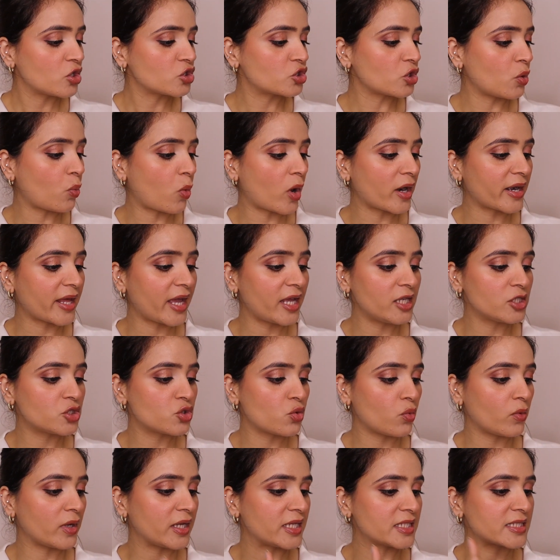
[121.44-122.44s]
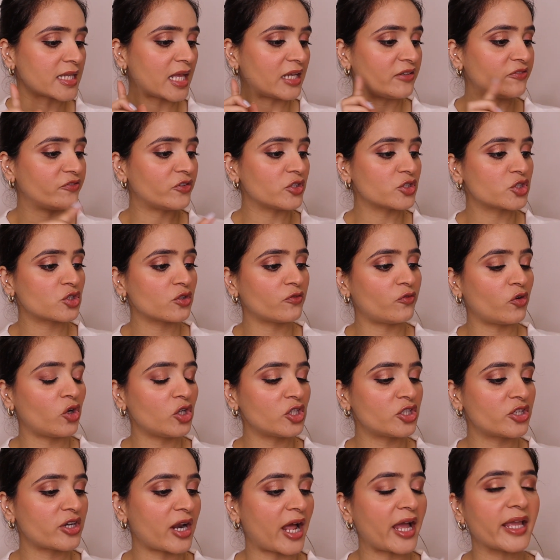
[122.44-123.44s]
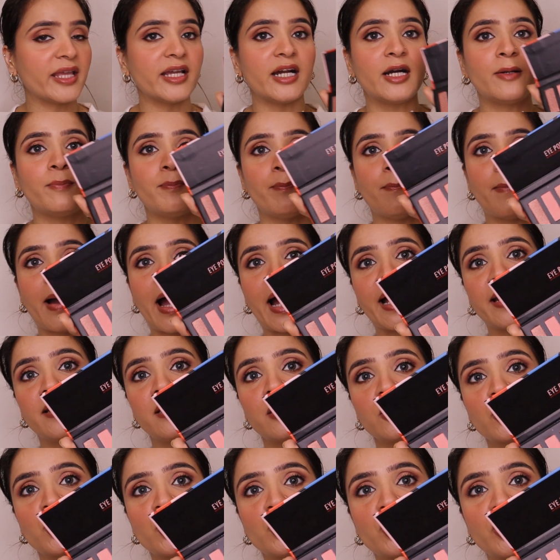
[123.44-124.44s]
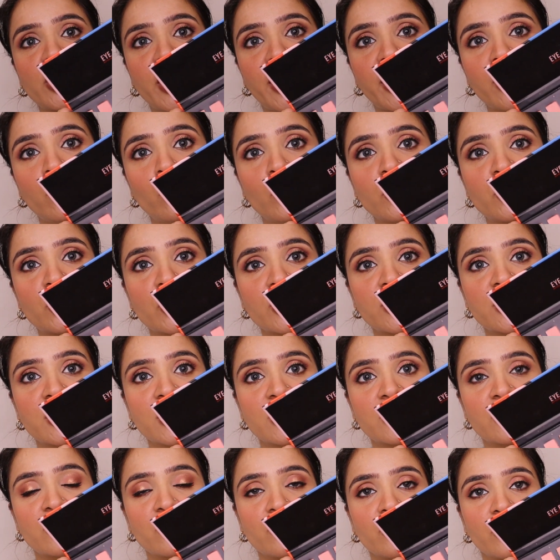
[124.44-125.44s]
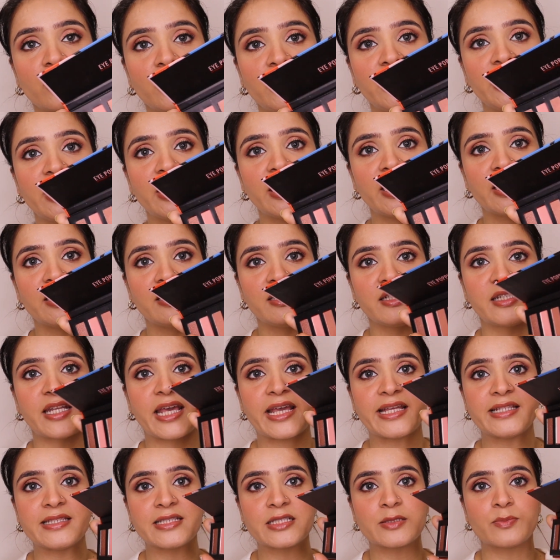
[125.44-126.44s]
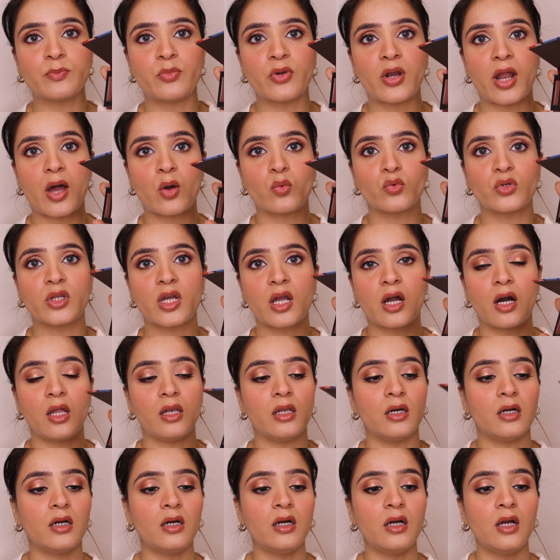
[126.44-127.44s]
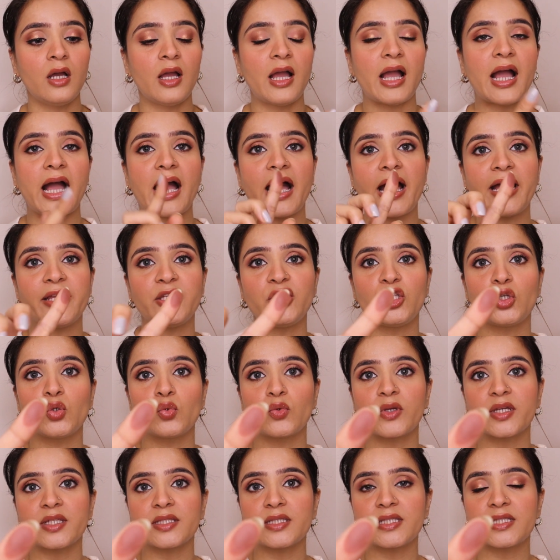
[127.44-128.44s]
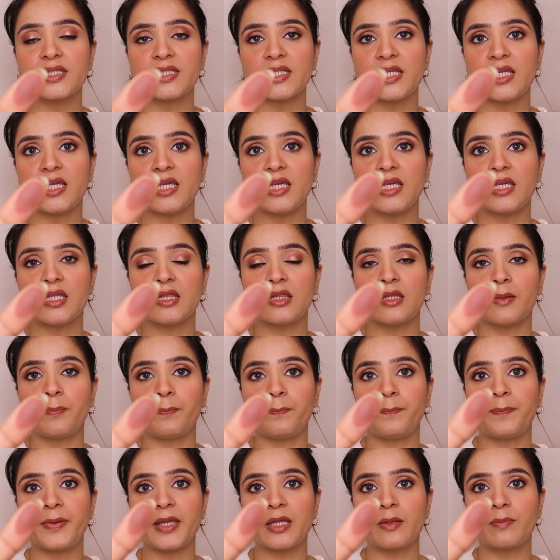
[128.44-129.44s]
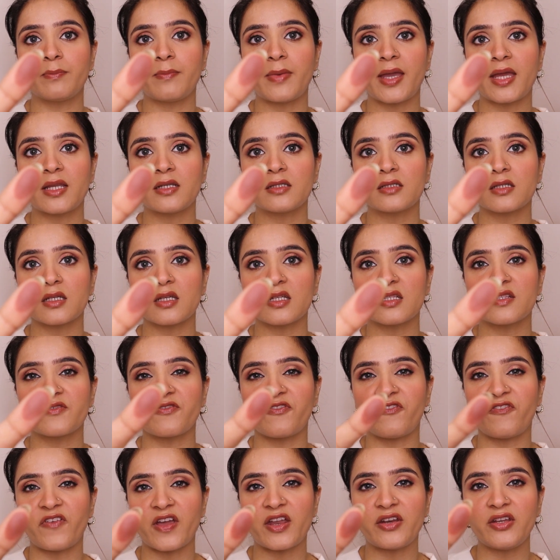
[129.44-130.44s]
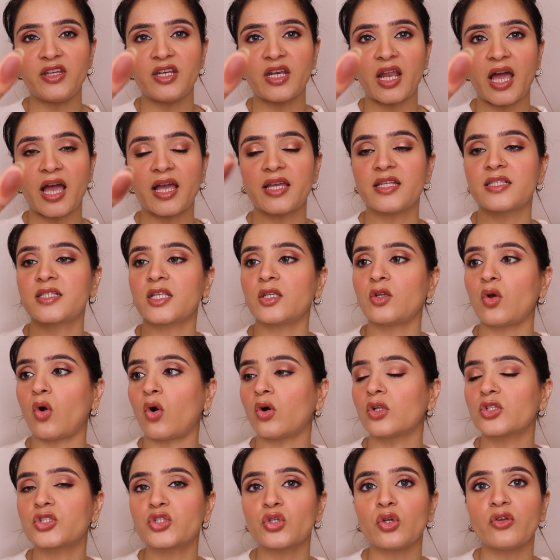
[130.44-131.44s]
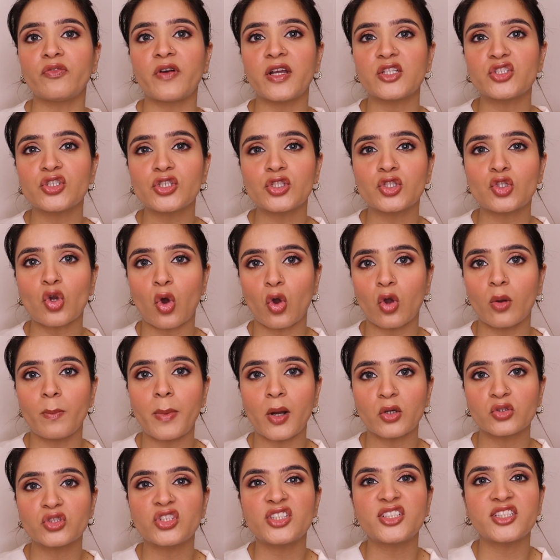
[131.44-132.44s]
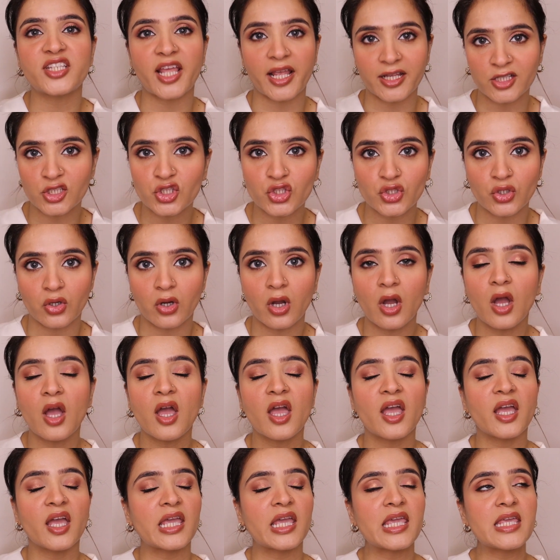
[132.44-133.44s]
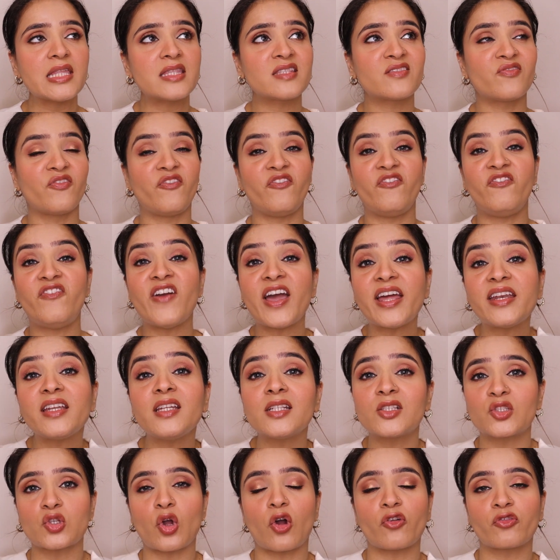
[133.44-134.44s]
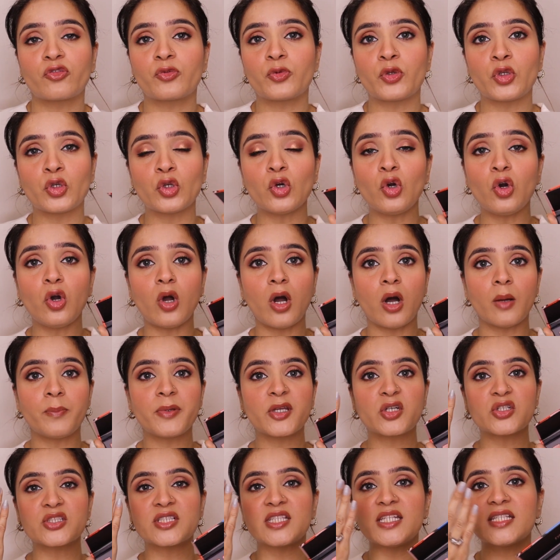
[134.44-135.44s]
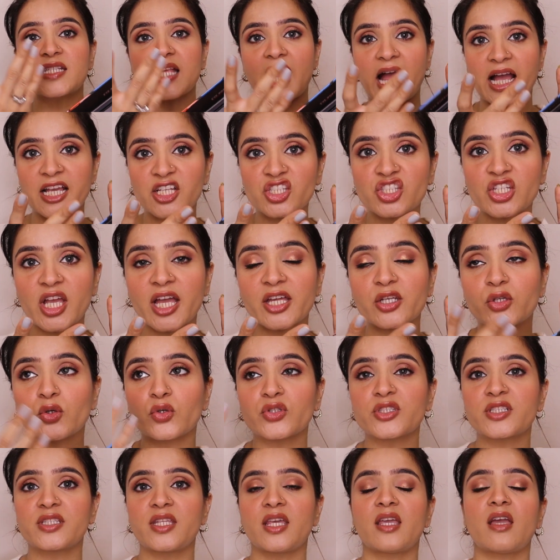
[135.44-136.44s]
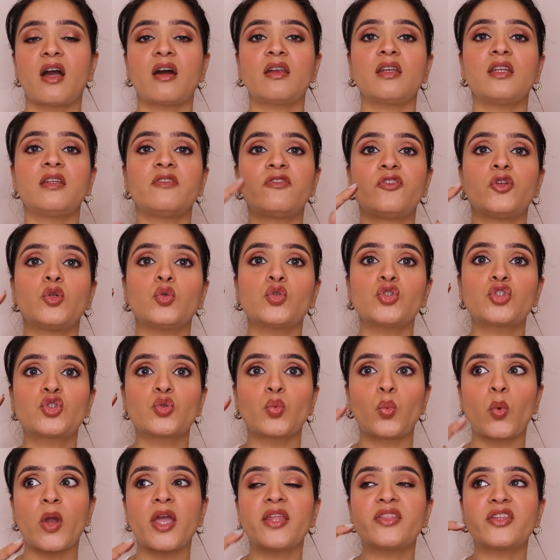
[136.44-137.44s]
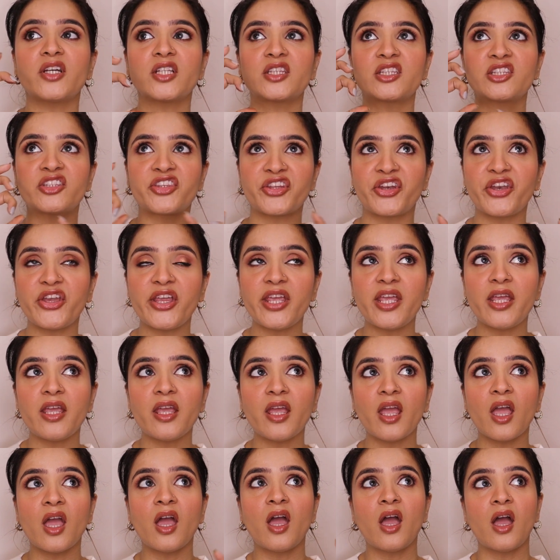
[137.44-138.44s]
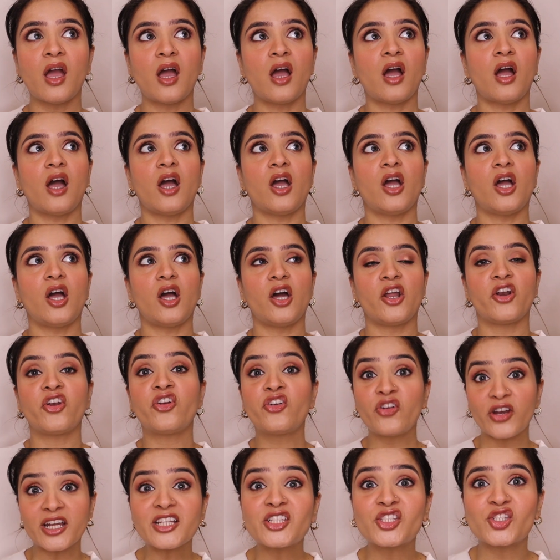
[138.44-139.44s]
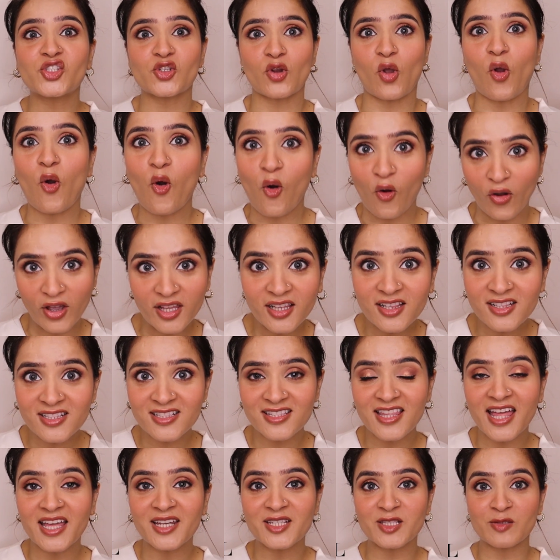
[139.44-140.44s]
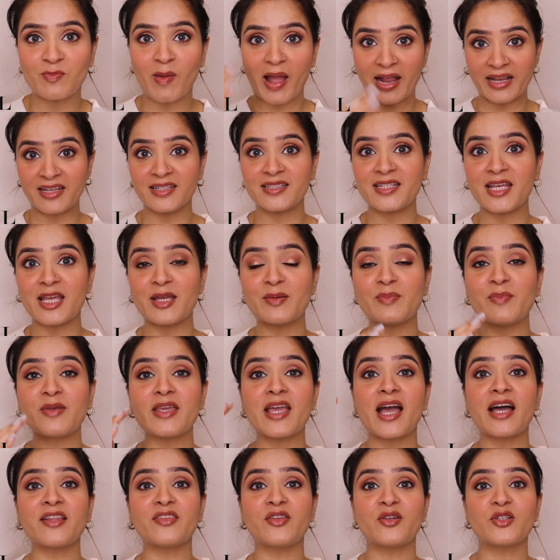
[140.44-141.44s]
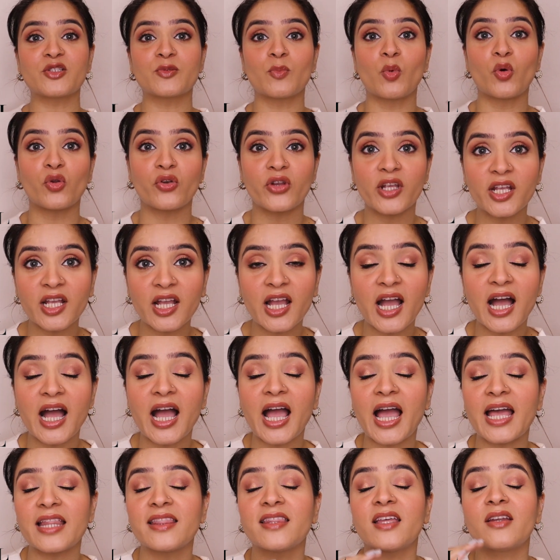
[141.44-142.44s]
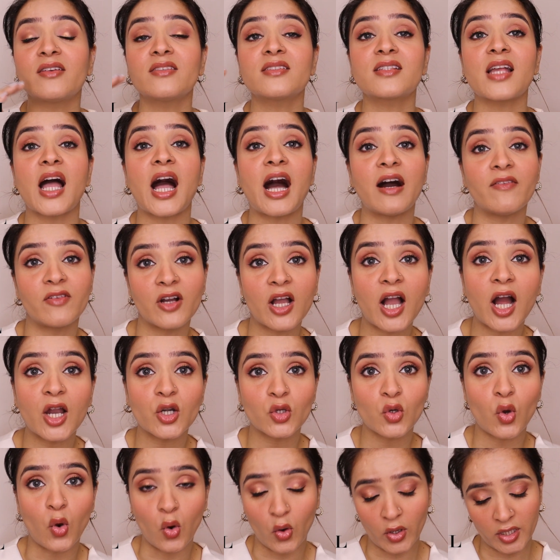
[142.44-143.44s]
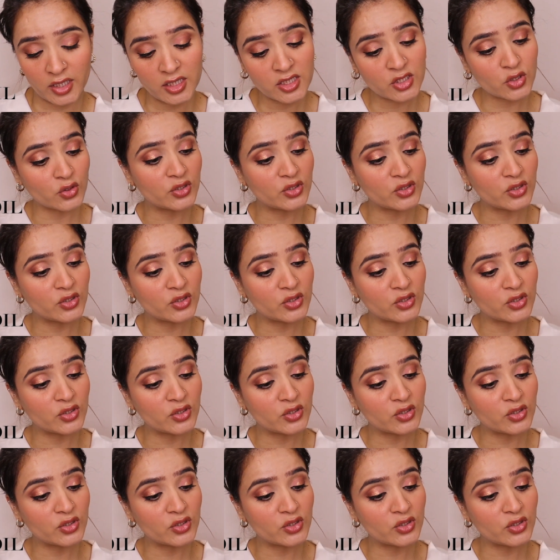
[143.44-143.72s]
So what I'll do is I'll first of all try a matte shade, which is this really intense brown color, and you can see the pigment is very nice. And also, if I just talk about the texture, it's very soft, you know, because these eyeshadows, they are infused with 3 rich oils. There is macadamia, there is moringa, and there is avocado oil.